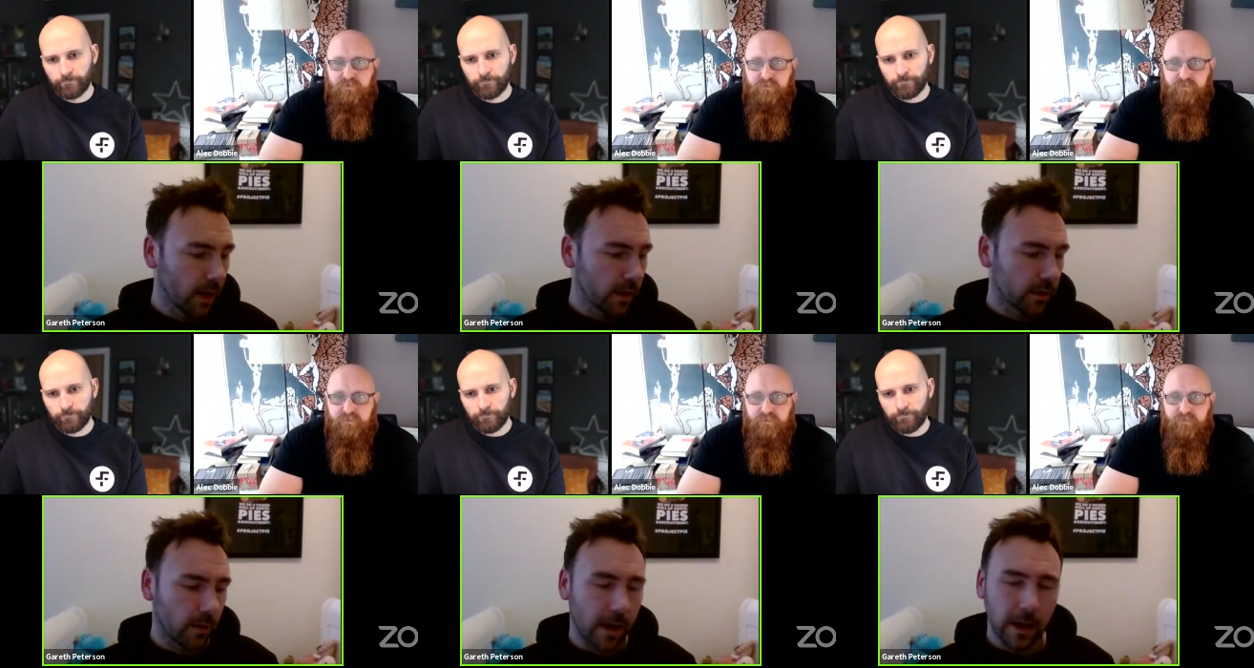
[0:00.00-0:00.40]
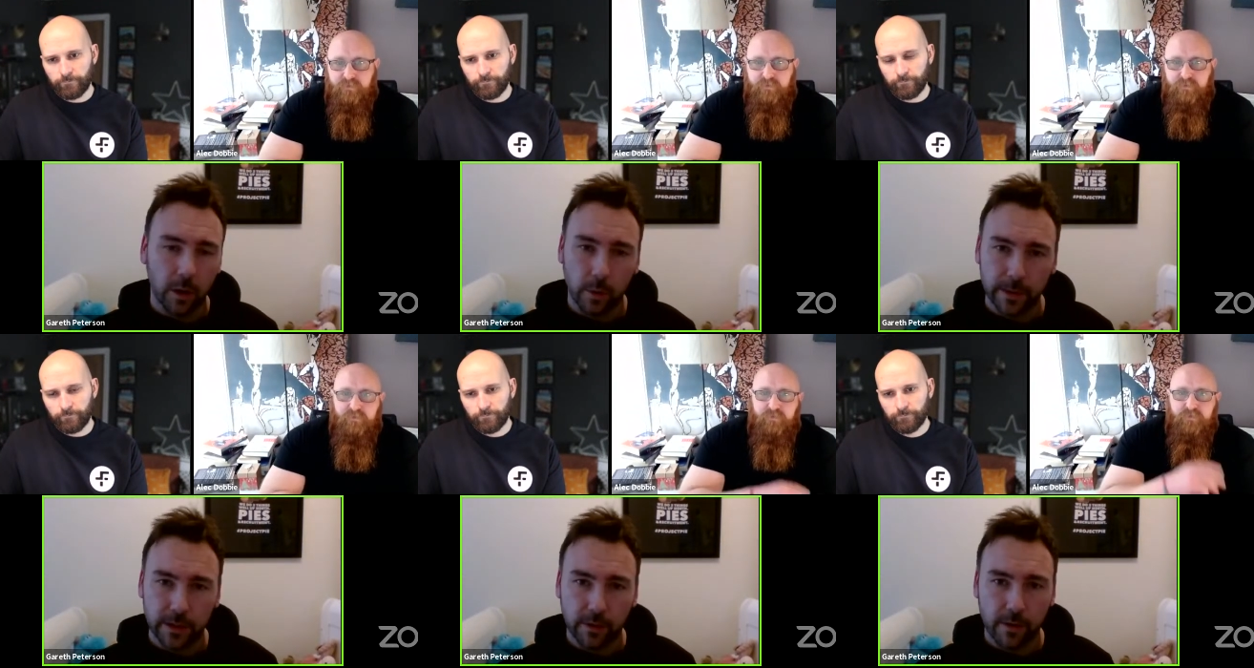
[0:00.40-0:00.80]
Speaker 1: So I'll
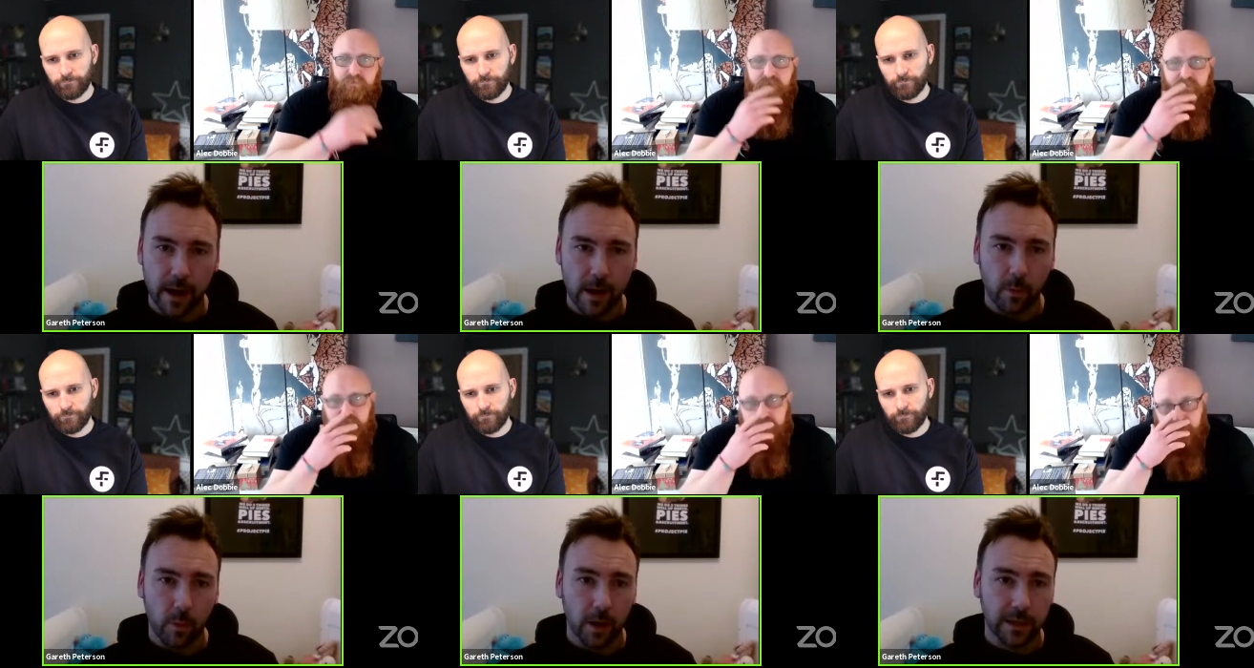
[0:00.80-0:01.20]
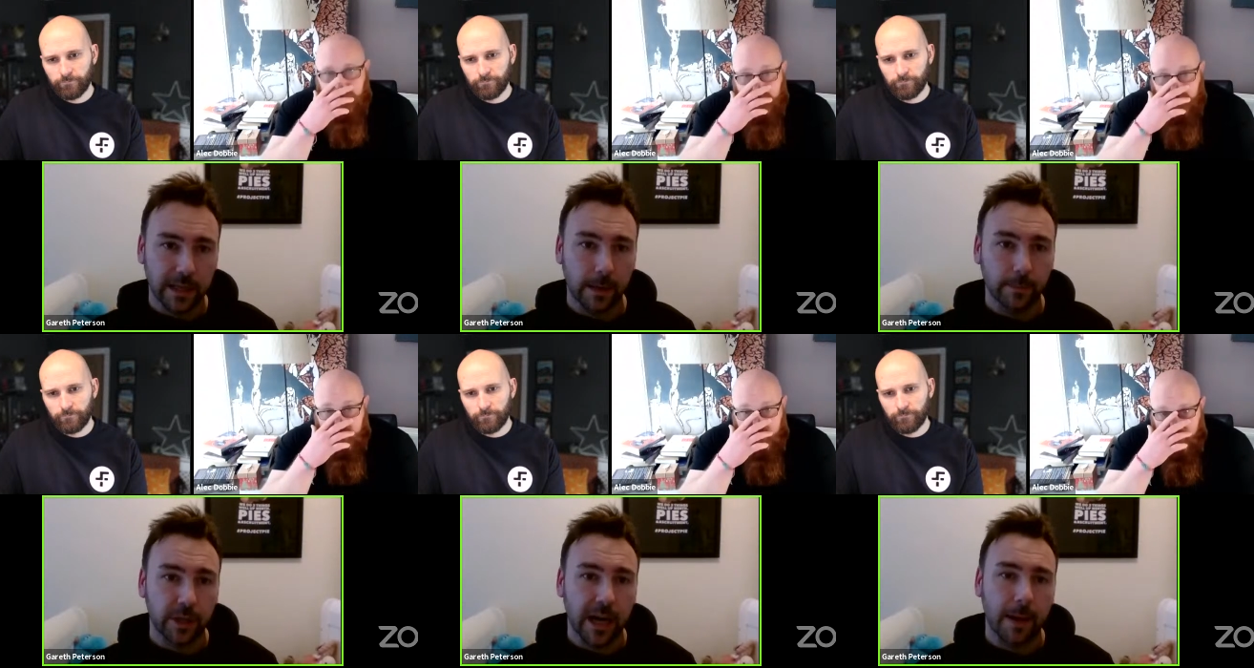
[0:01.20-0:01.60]
always create a
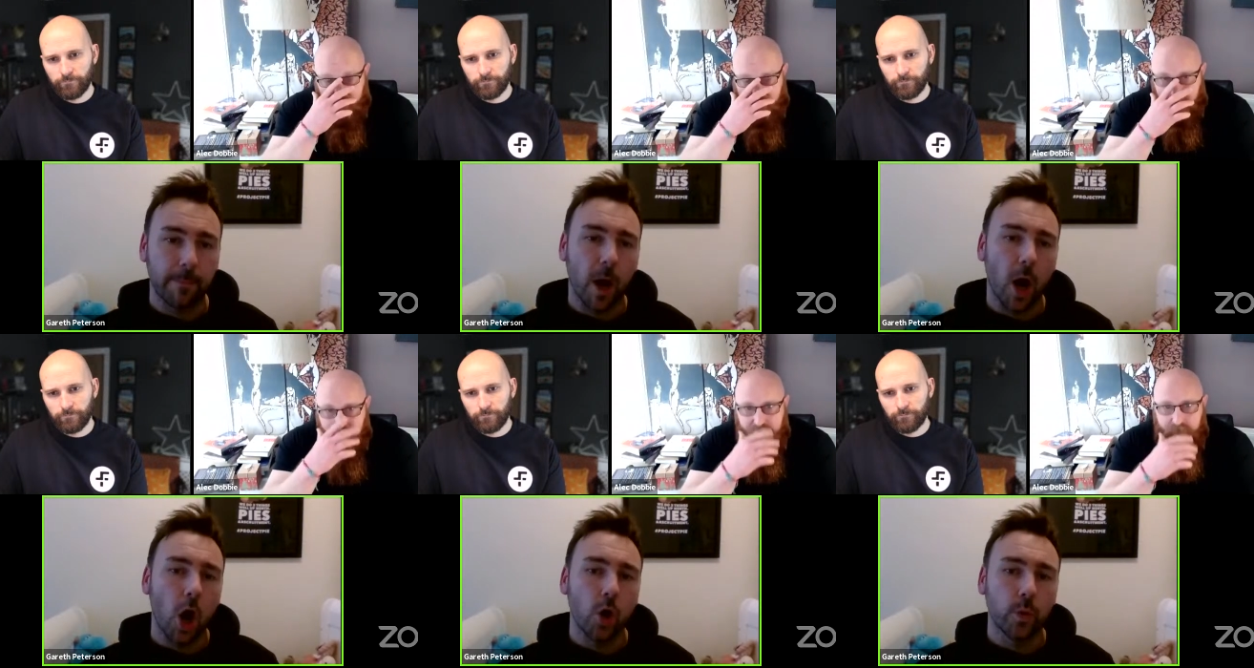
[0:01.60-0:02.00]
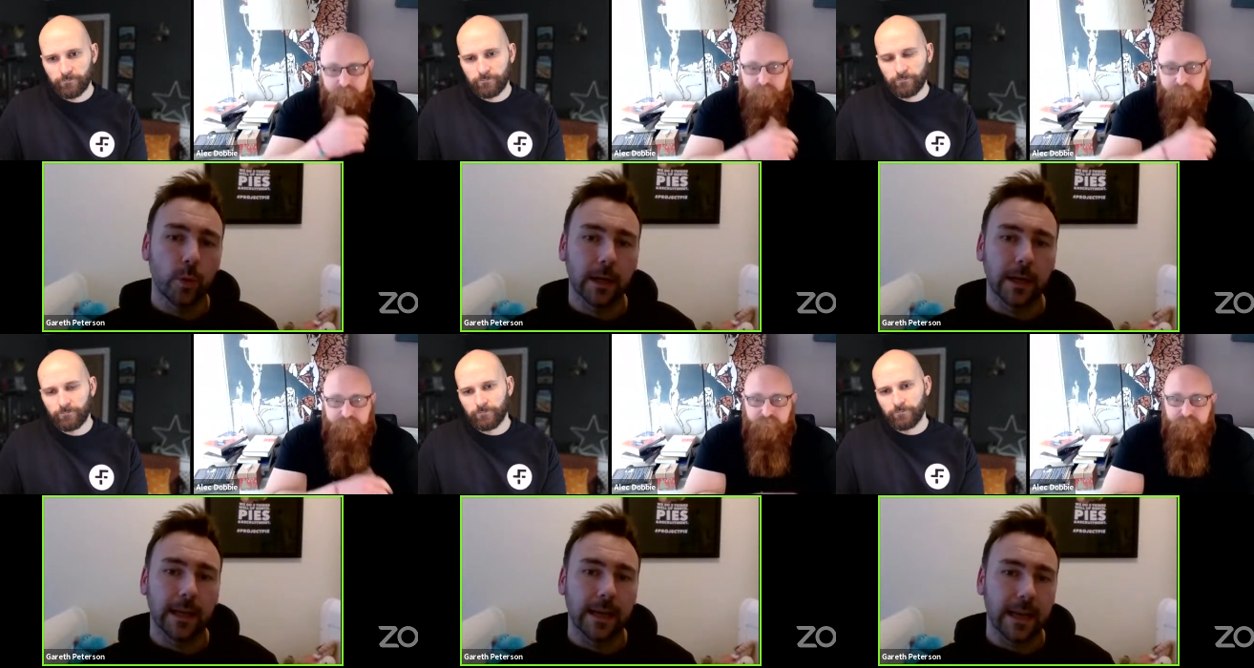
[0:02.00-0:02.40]
WhatsApp chat, but
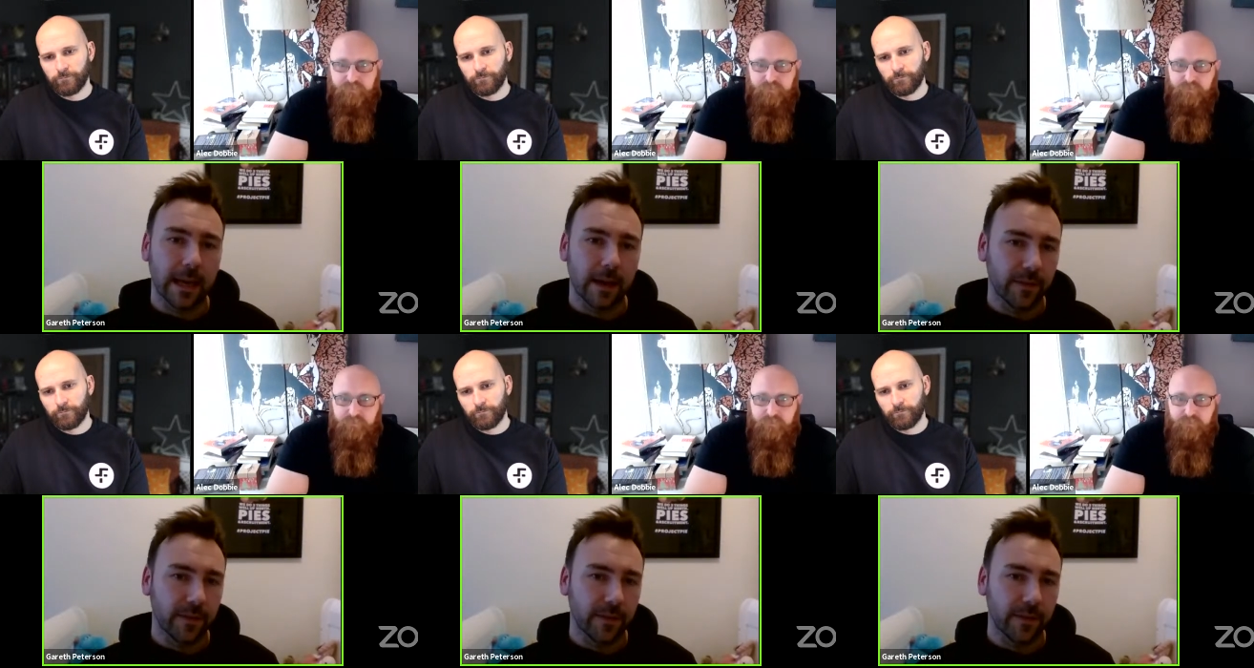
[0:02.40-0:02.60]
only